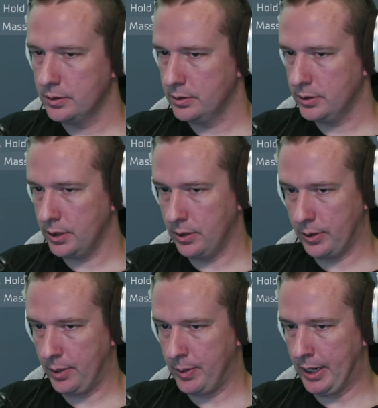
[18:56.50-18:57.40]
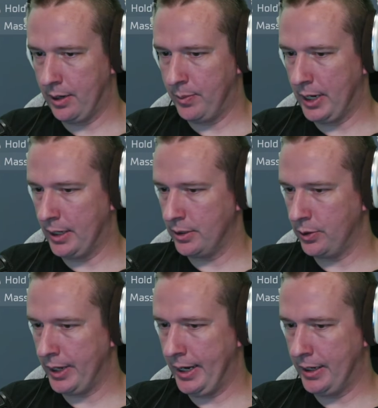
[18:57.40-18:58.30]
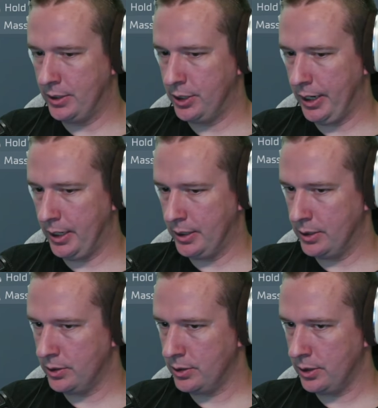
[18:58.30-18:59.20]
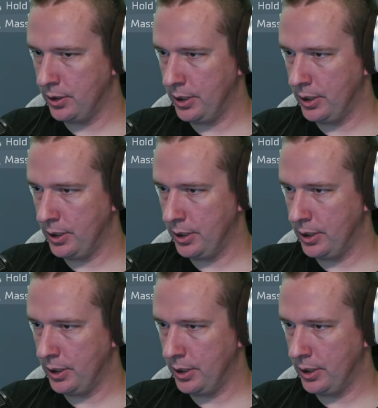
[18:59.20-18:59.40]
So keep that in mind. You can change your